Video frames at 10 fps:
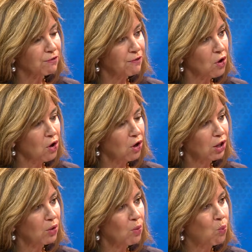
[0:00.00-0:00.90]
the
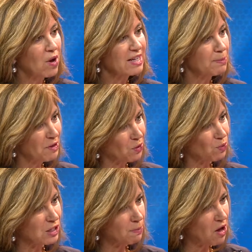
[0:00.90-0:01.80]
fall. What has been the
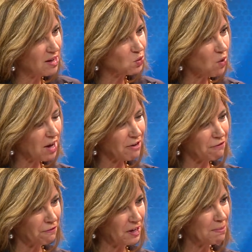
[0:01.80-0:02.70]
response? What kind
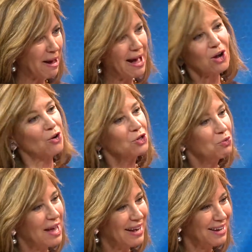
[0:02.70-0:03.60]
of feedback are
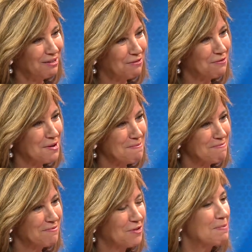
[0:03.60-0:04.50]
you getting
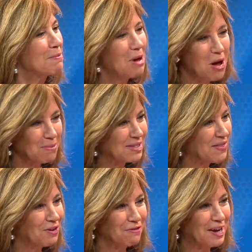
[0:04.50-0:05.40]
from the moms
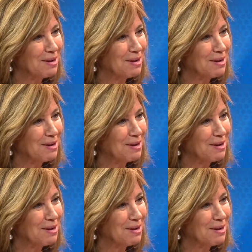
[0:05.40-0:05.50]
and their